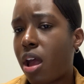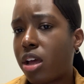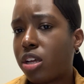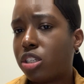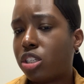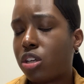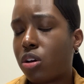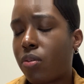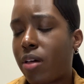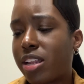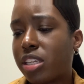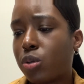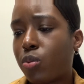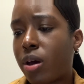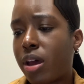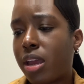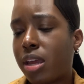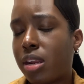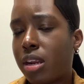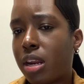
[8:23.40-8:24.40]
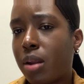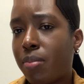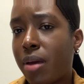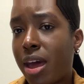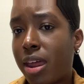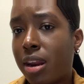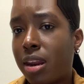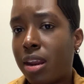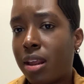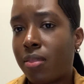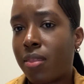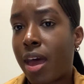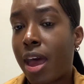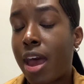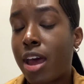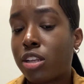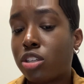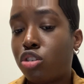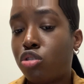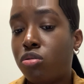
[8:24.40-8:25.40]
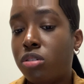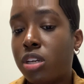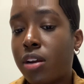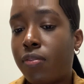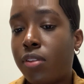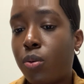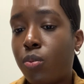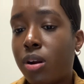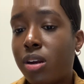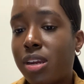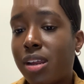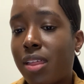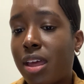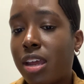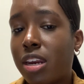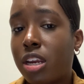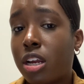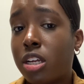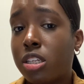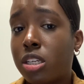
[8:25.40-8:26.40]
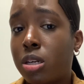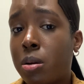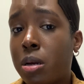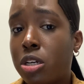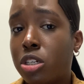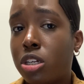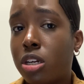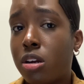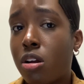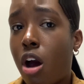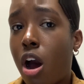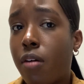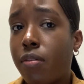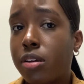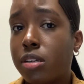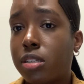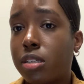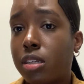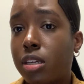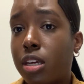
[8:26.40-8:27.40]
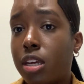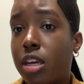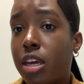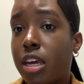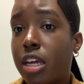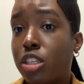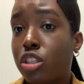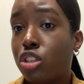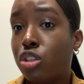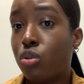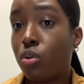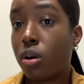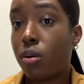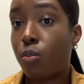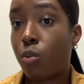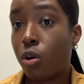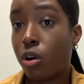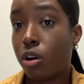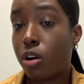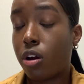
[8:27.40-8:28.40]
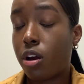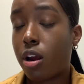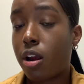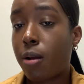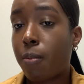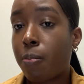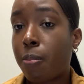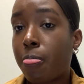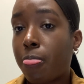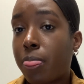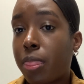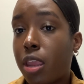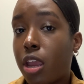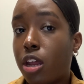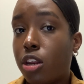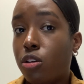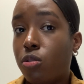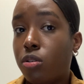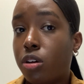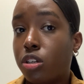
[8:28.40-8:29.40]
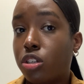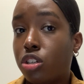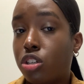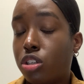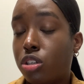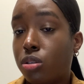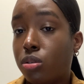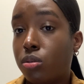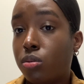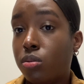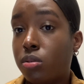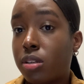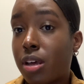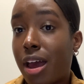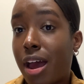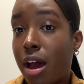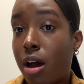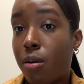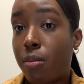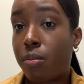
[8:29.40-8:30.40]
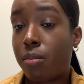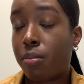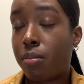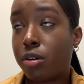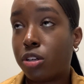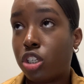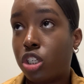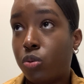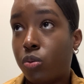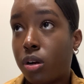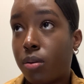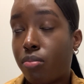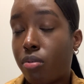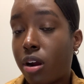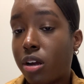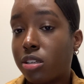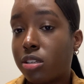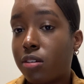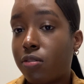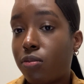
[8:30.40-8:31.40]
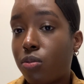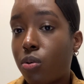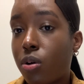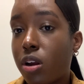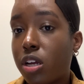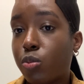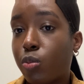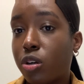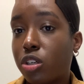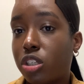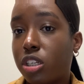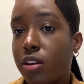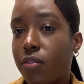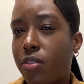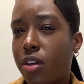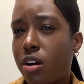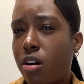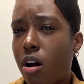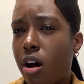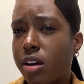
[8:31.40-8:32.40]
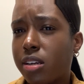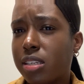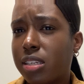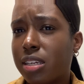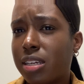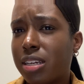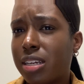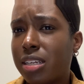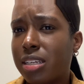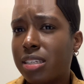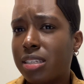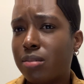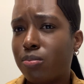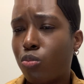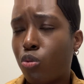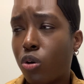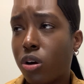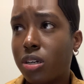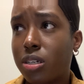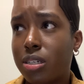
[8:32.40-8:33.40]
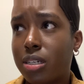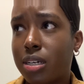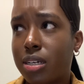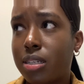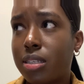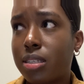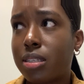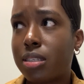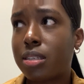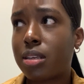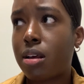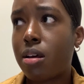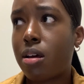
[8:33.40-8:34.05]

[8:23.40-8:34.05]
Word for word: So that's why I ended up editing that. So you definitely want to take that into consideration. Obviously it's your work, and you can choose how much you want to price it for, especially if the content is more dense.